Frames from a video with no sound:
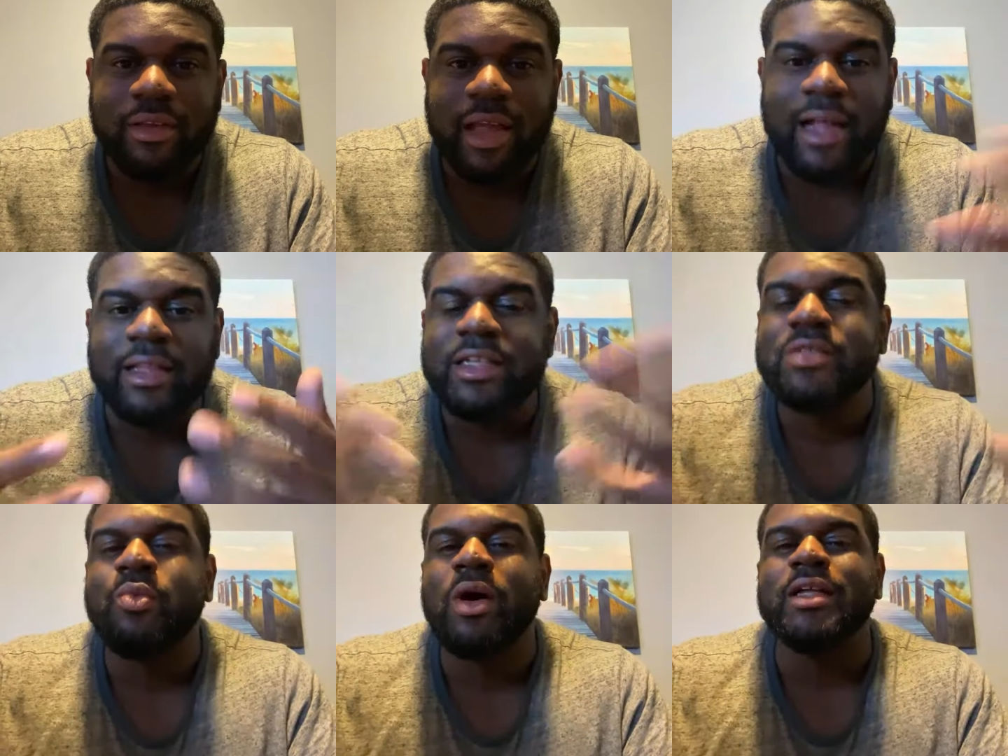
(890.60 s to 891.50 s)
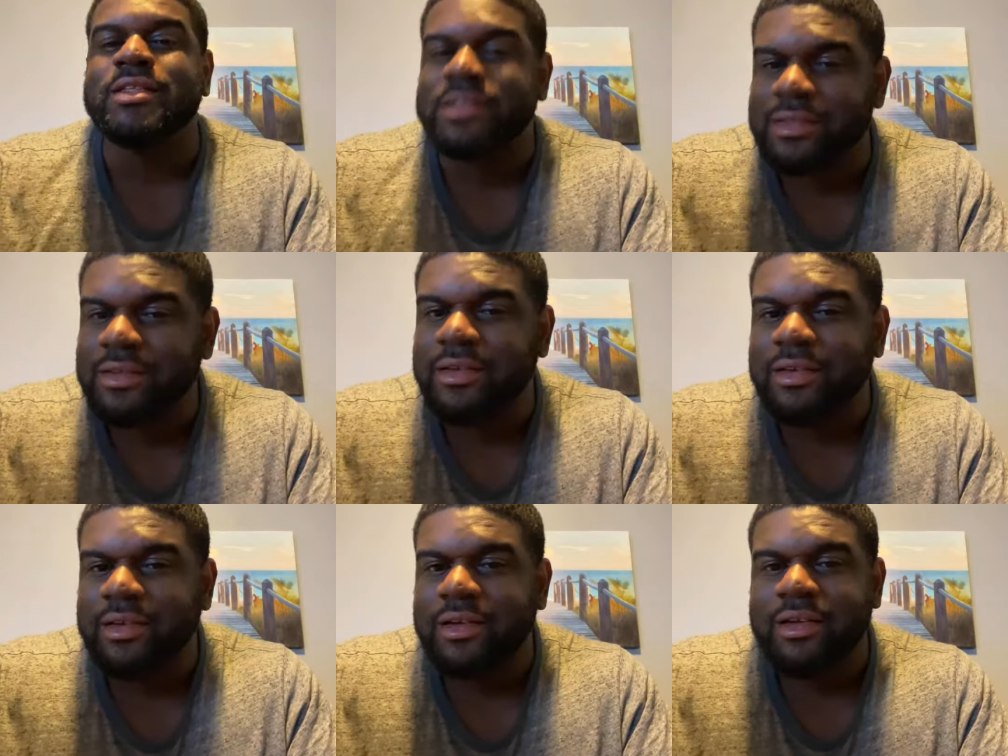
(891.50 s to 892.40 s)
at least once.
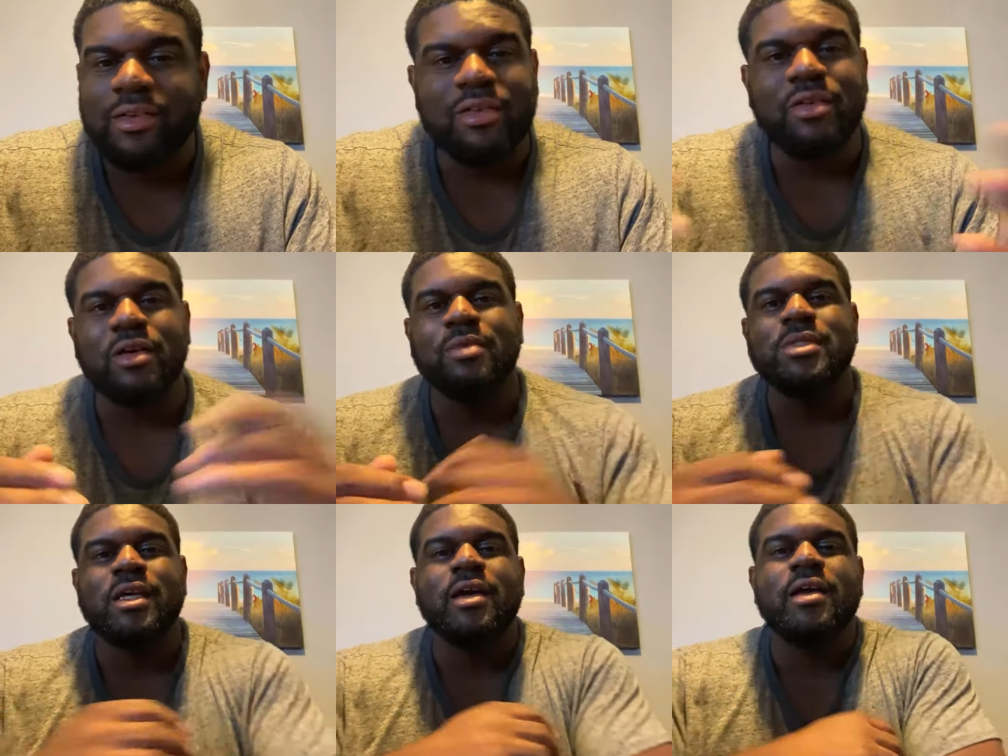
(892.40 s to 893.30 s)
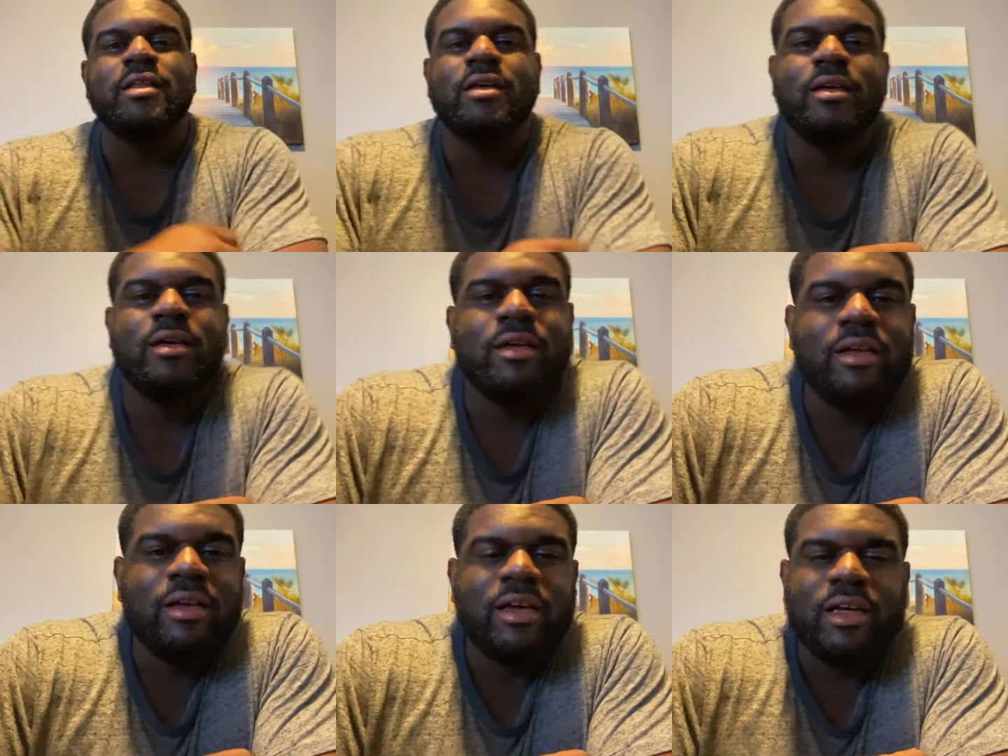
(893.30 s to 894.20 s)
You know what I'm saying?
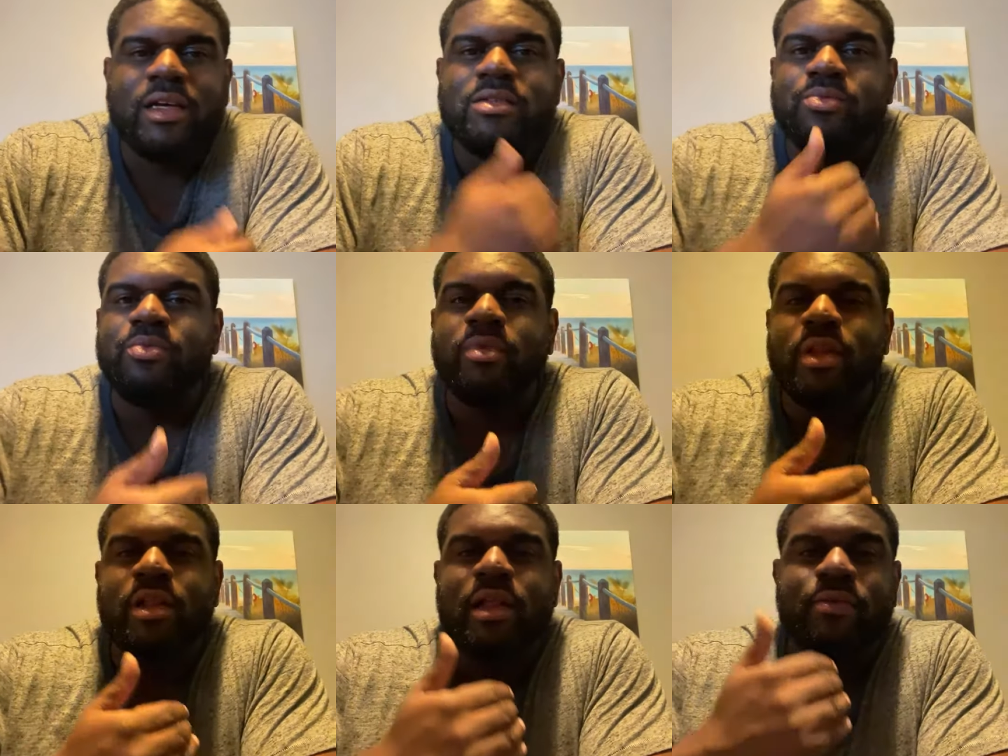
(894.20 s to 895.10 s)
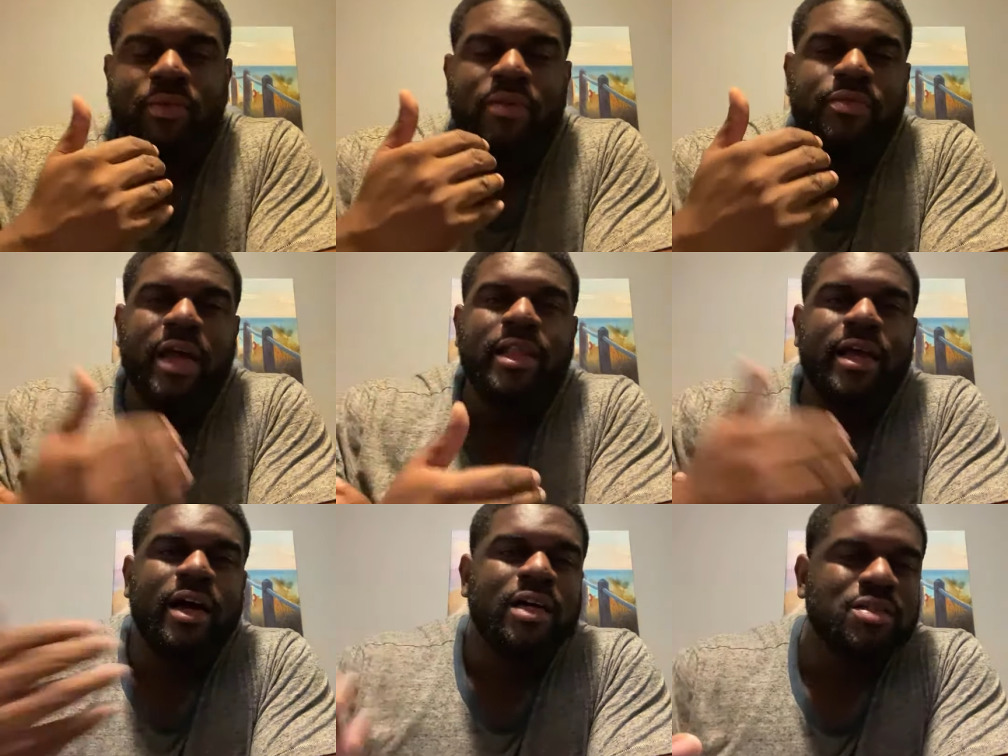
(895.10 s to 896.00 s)
Because if they
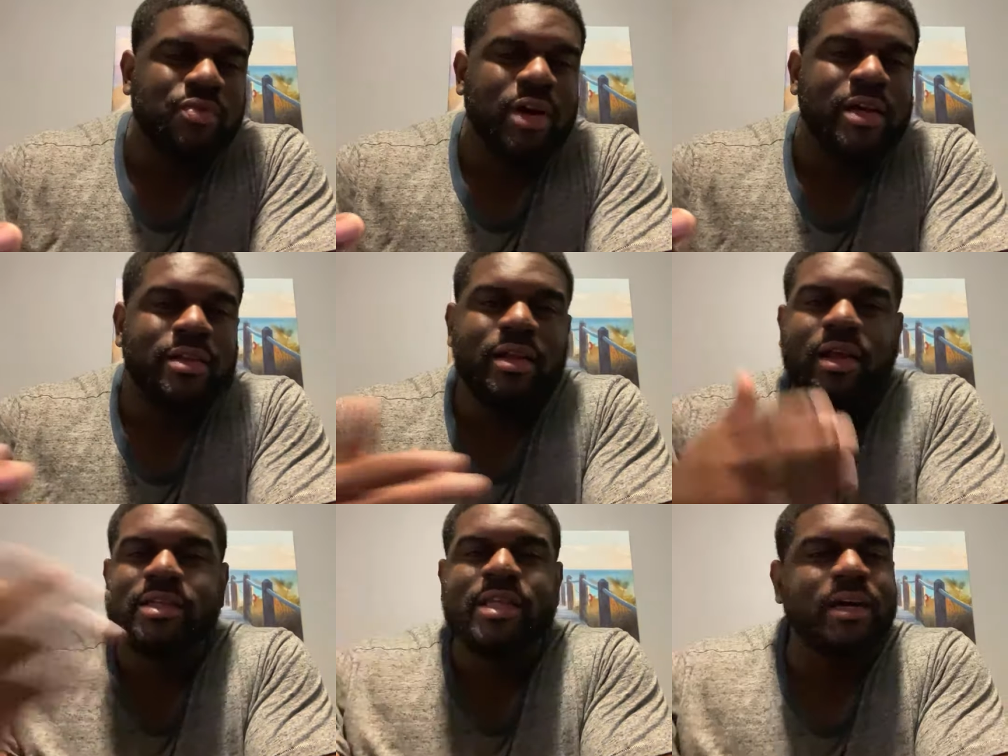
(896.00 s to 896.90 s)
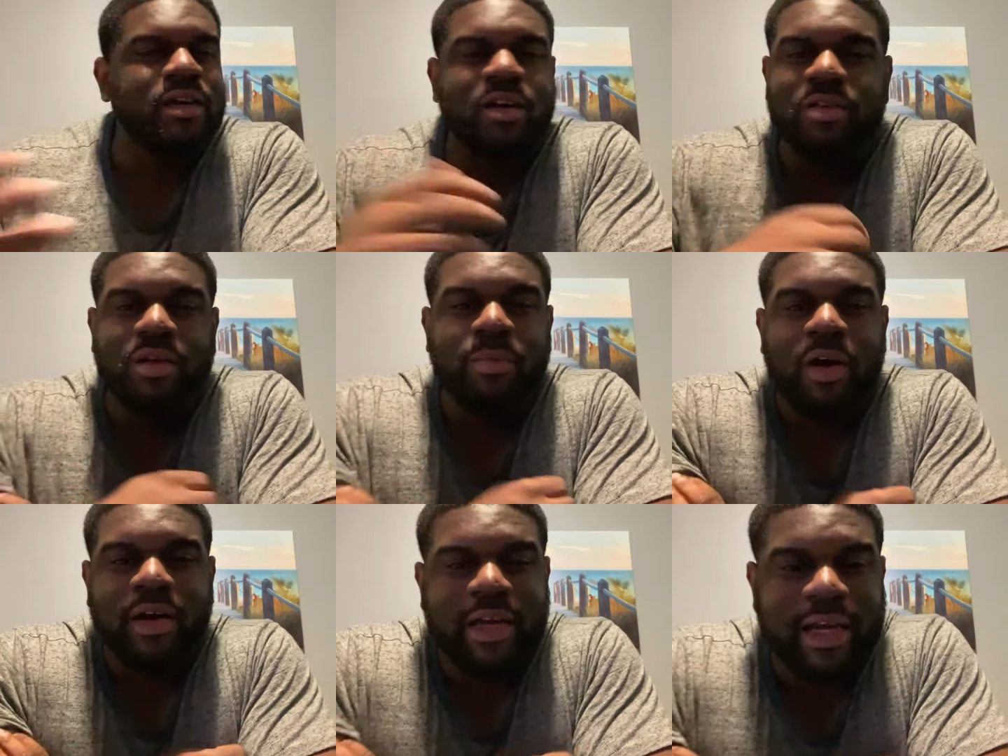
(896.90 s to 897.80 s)
let us run, it's not going to hurt the
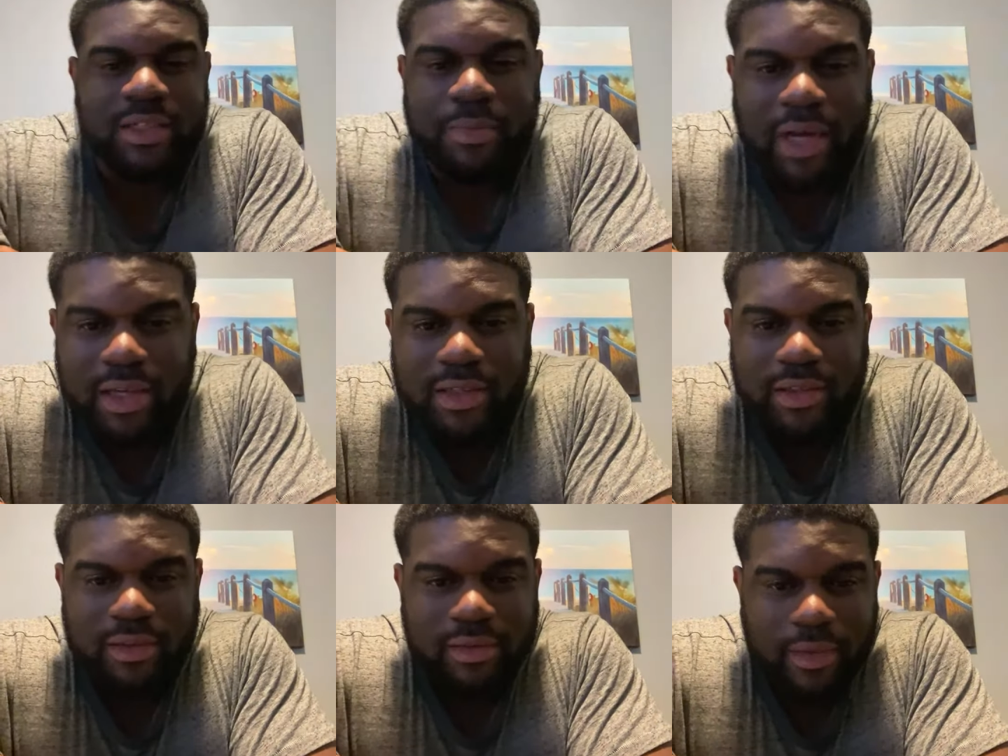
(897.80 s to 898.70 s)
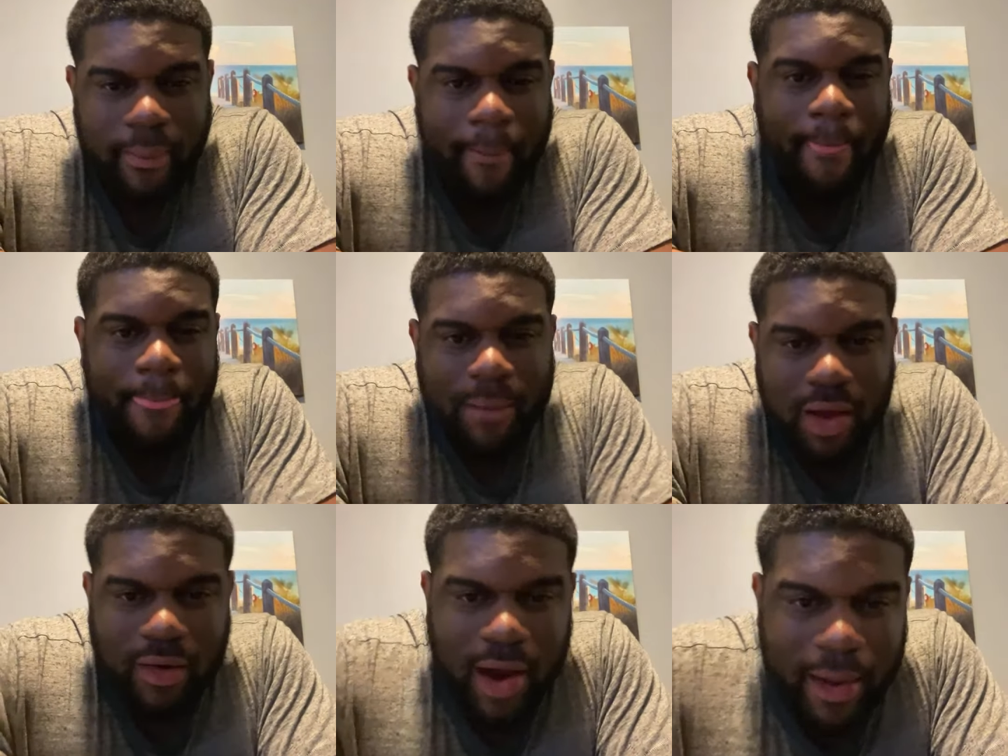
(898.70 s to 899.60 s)
market as much.
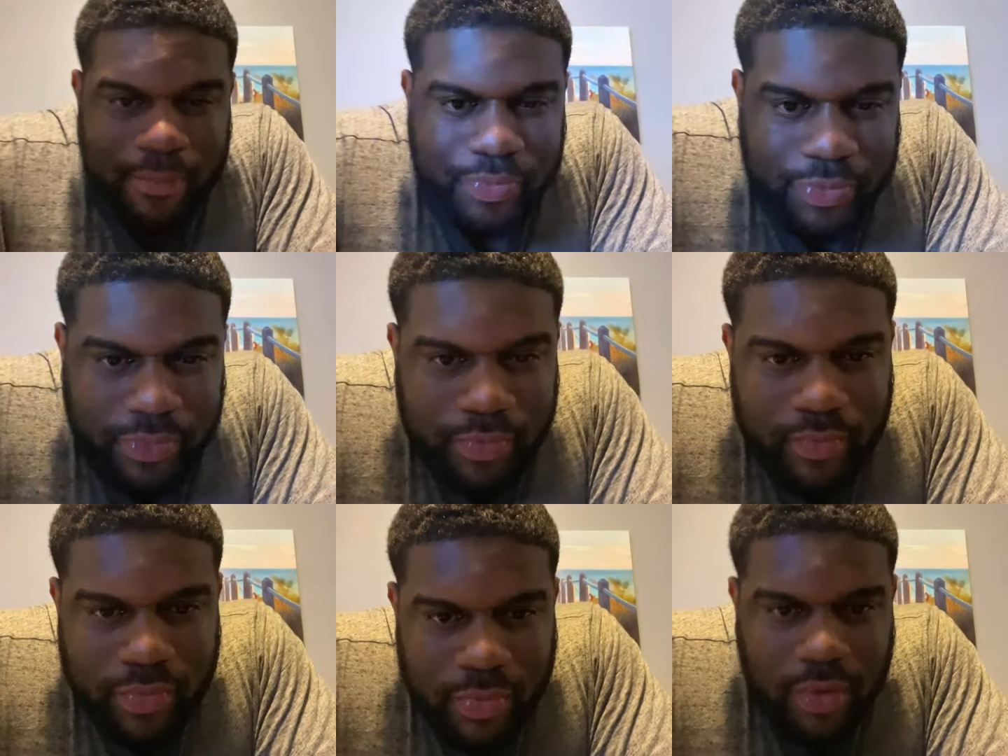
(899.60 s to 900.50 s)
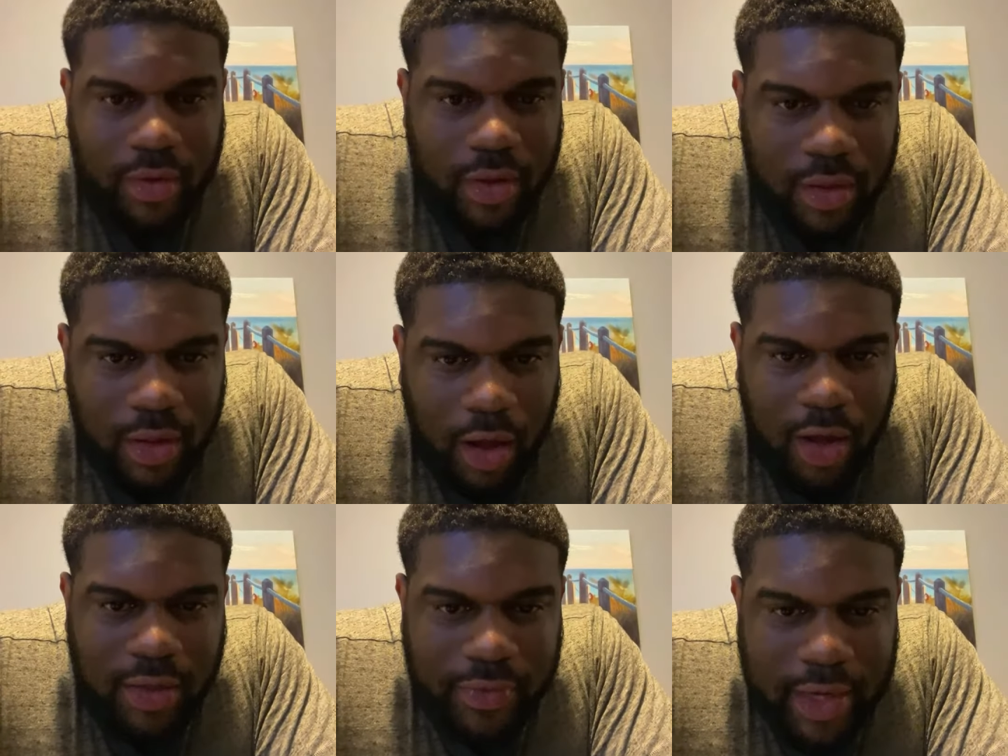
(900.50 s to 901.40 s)
All right. All of